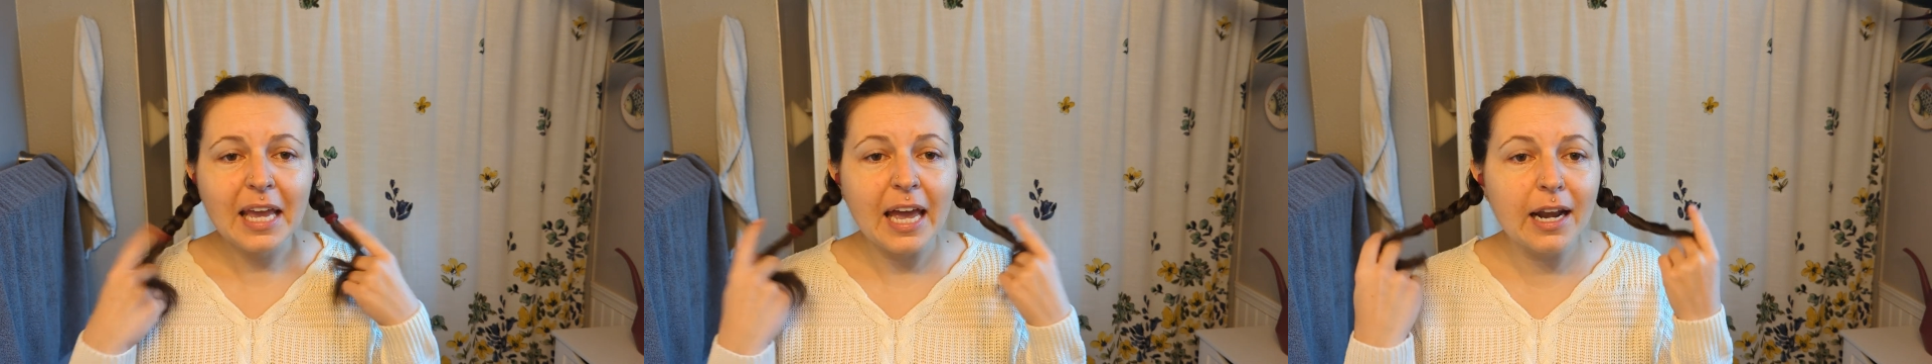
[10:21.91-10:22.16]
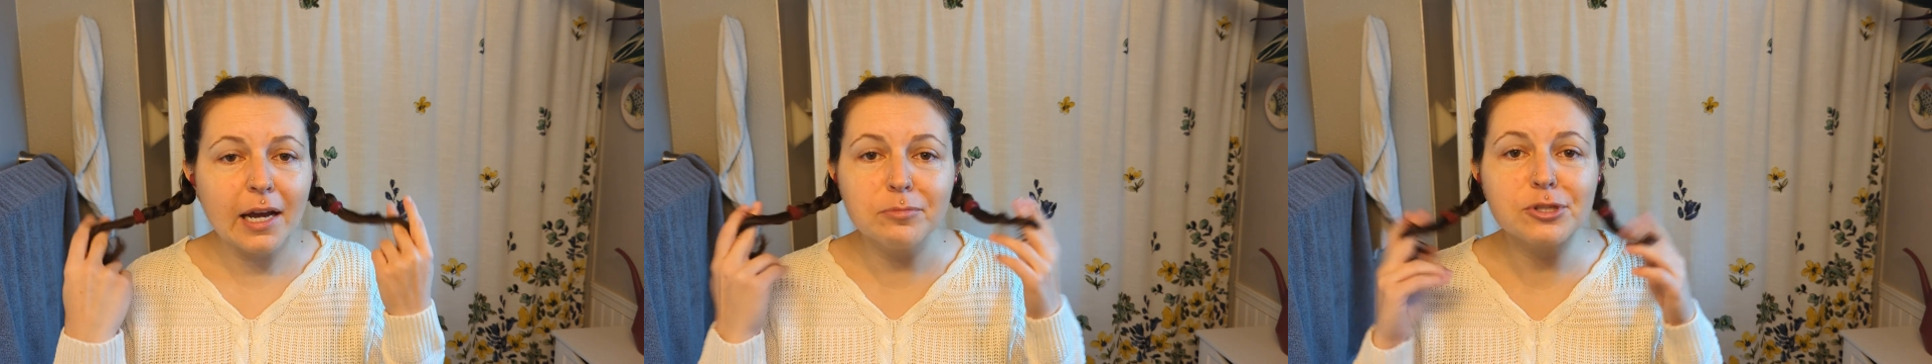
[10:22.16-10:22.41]

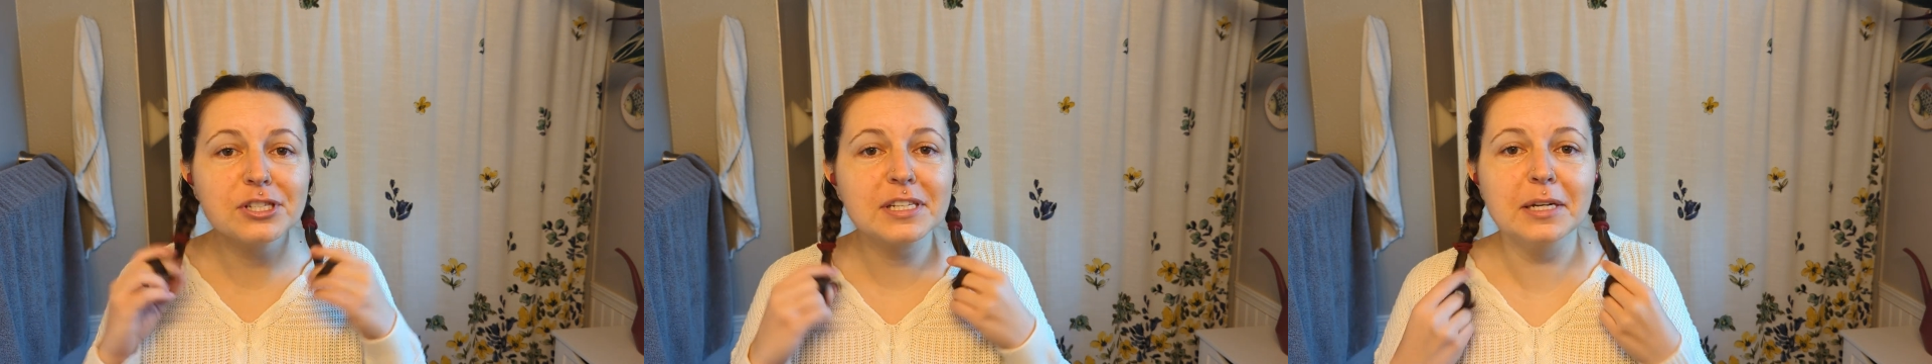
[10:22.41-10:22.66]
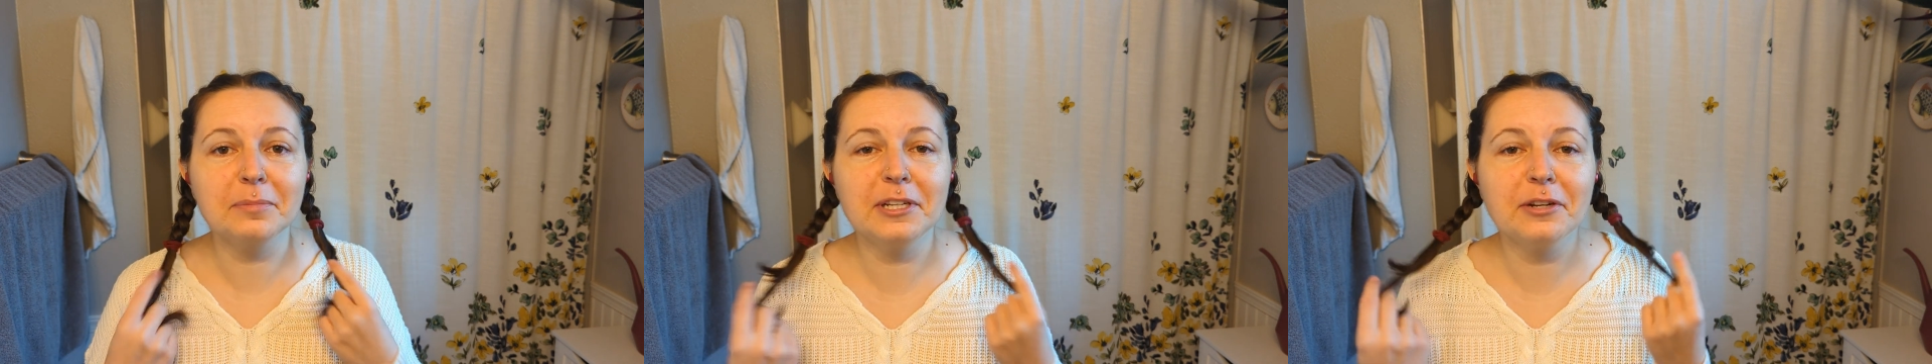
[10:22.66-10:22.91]
And I'm just
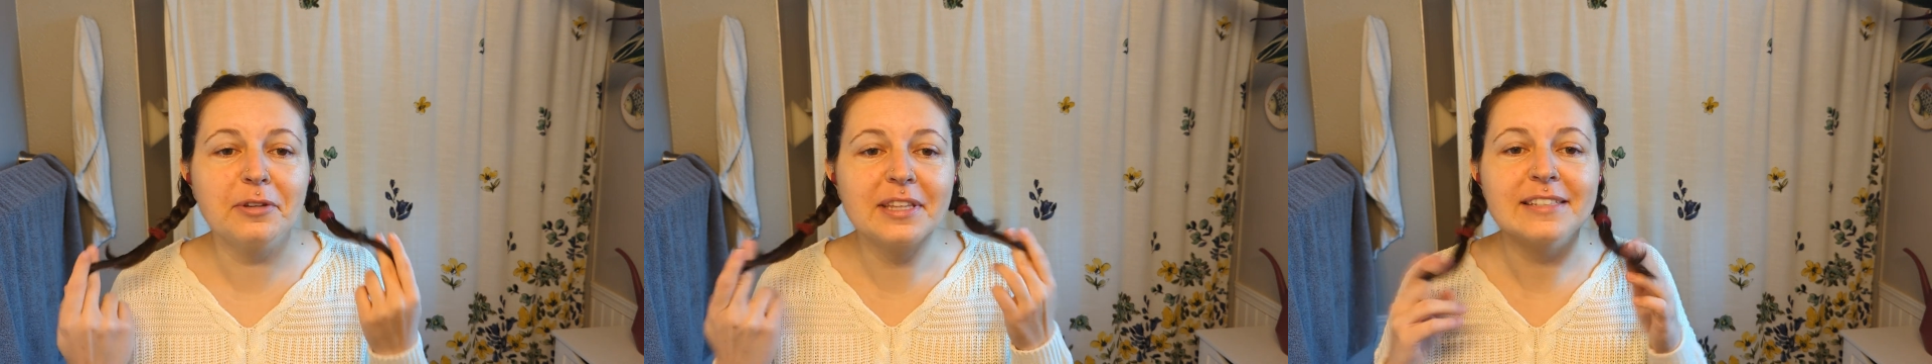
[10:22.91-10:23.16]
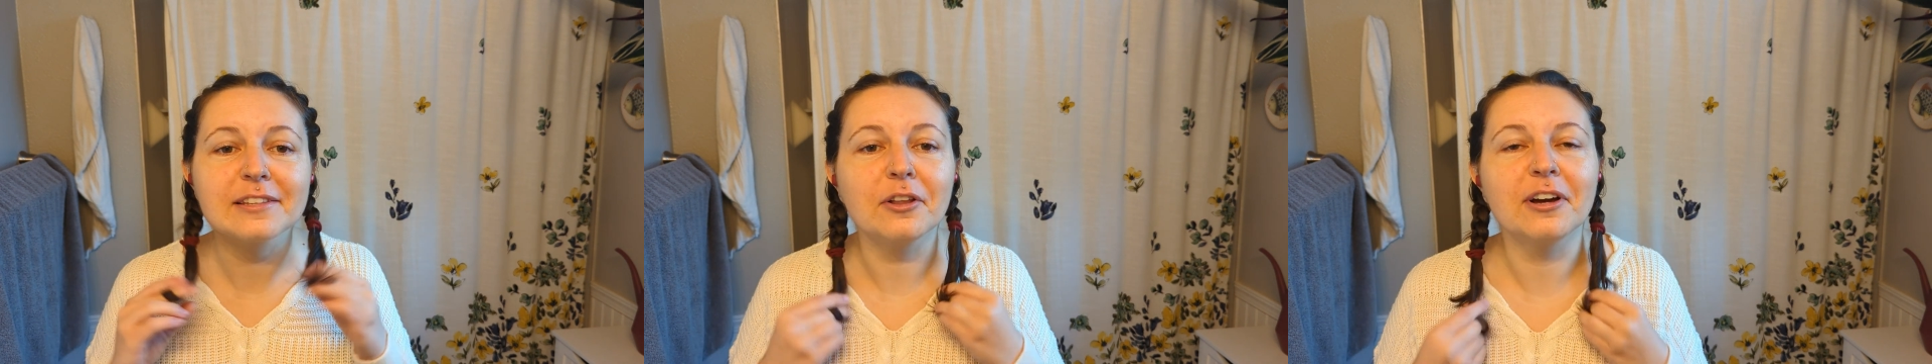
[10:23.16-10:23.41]
going to be doing
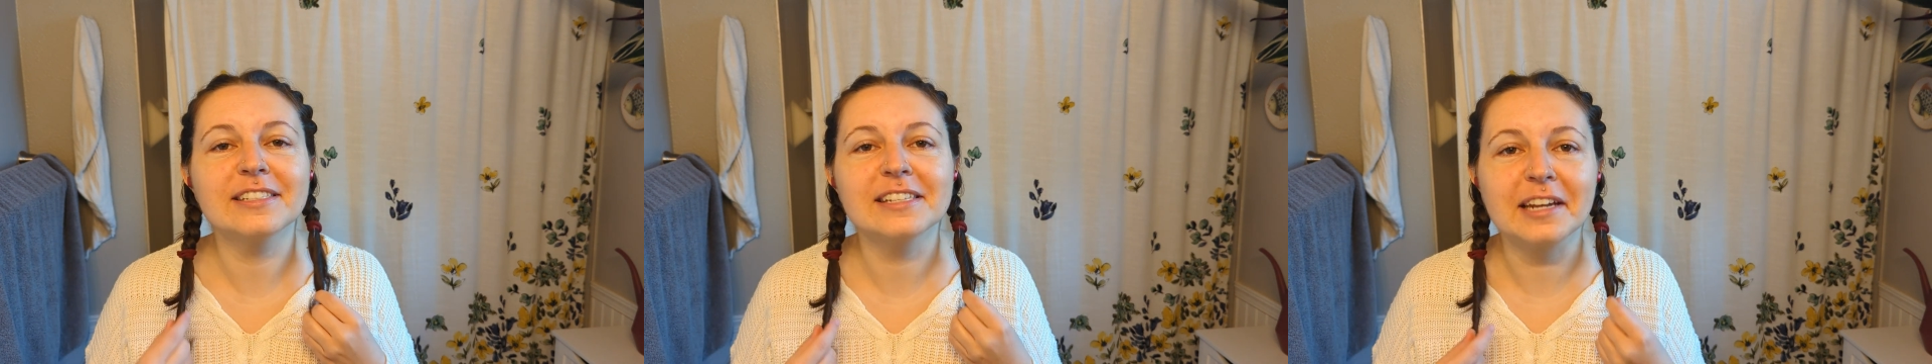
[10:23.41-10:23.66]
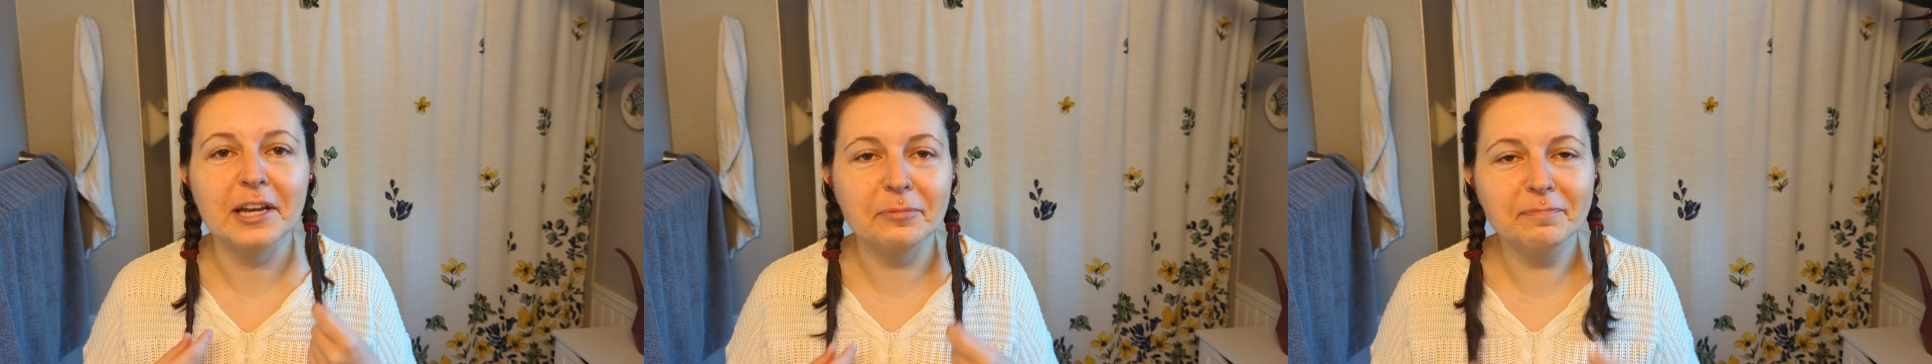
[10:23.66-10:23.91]
this a lot
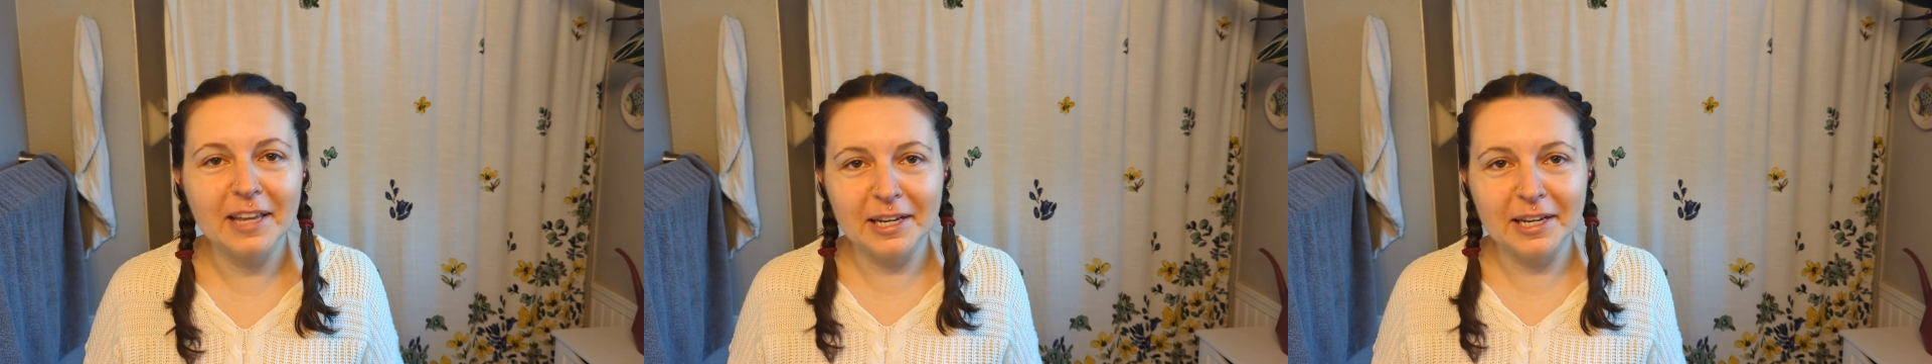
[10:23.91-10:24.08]
today.